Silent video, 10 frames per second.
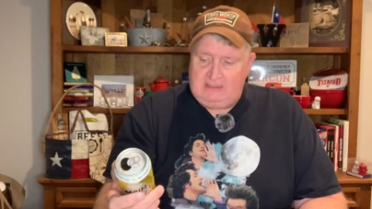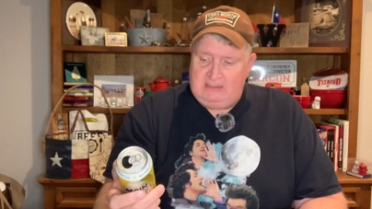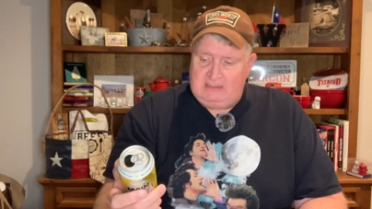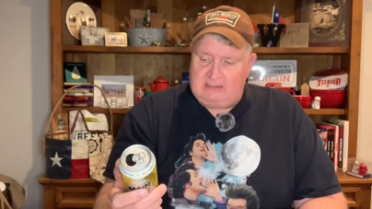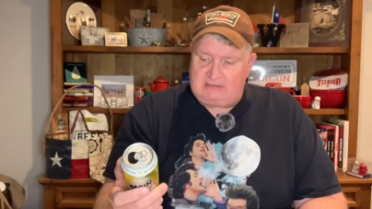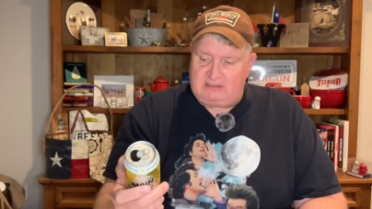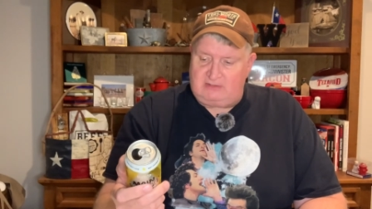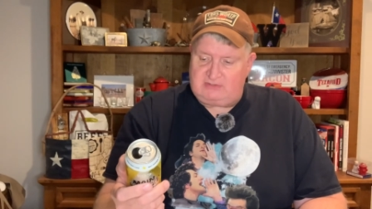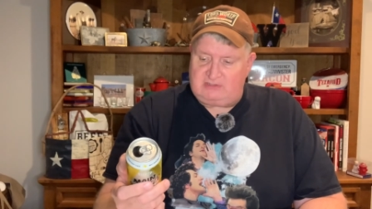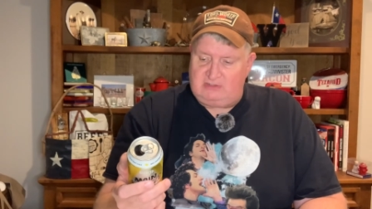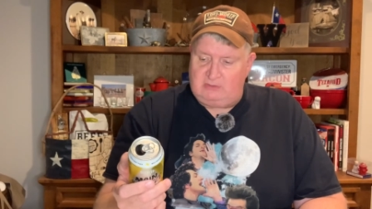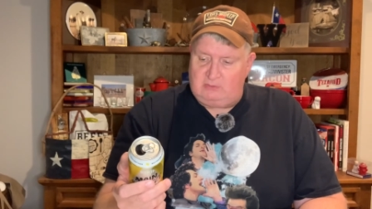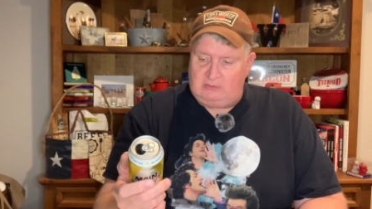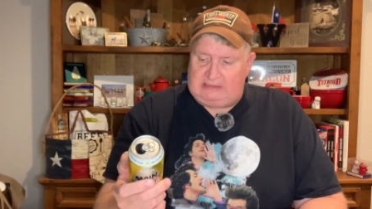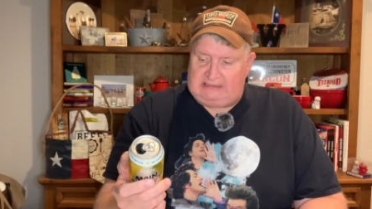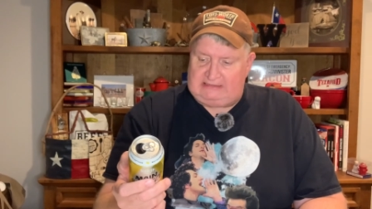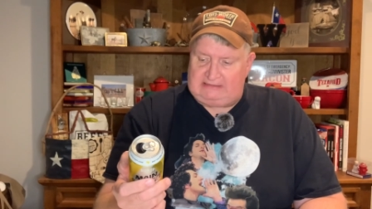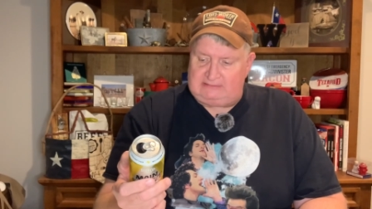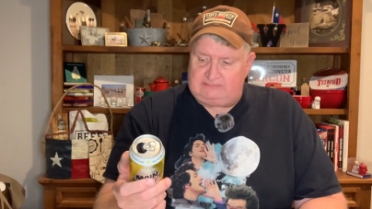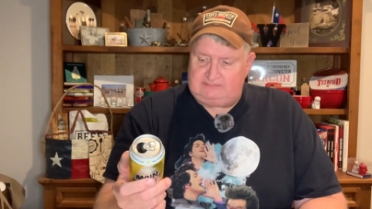It's
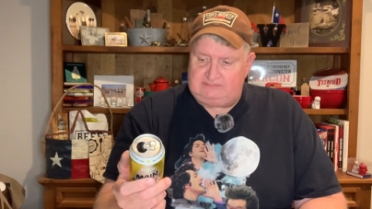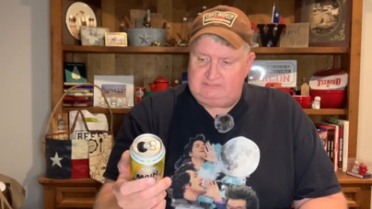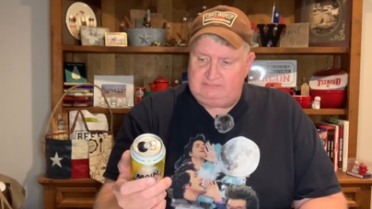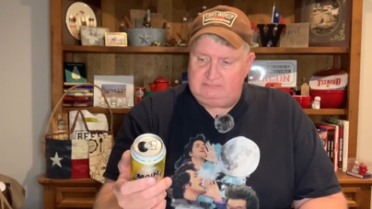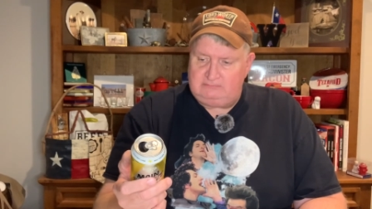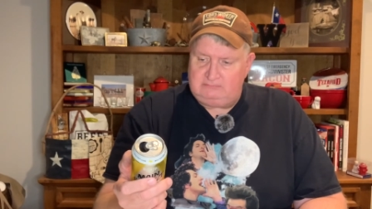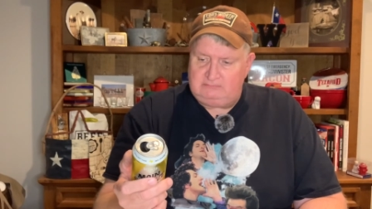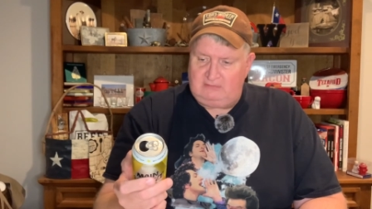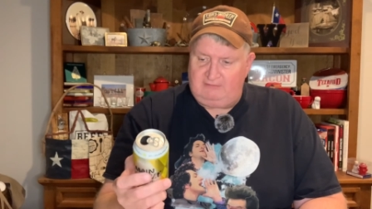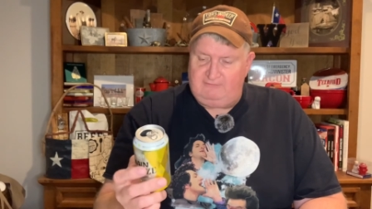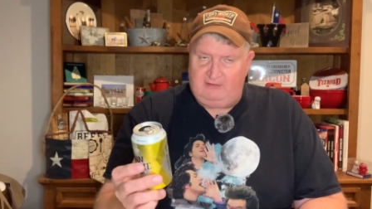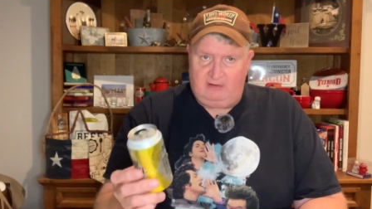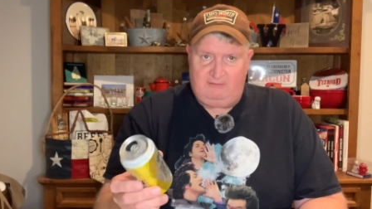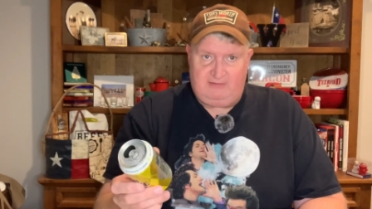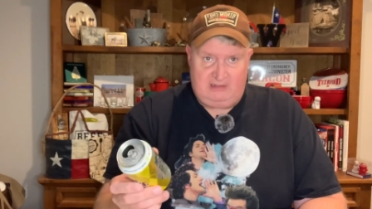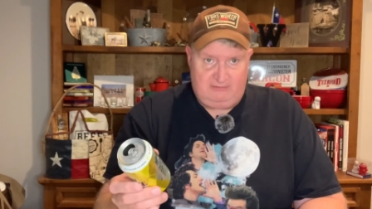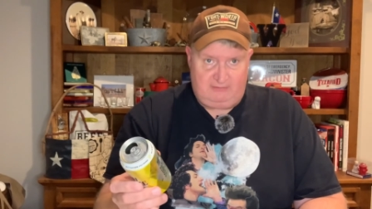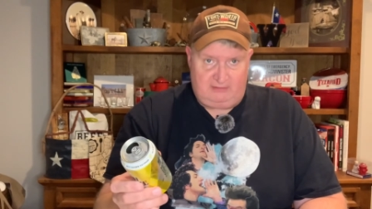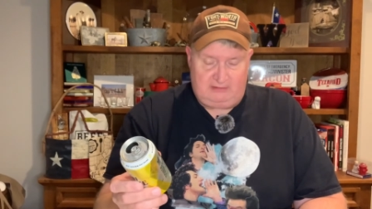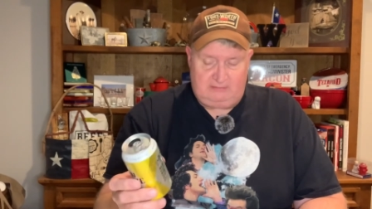also very
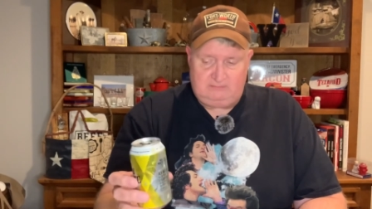vegan-friendly.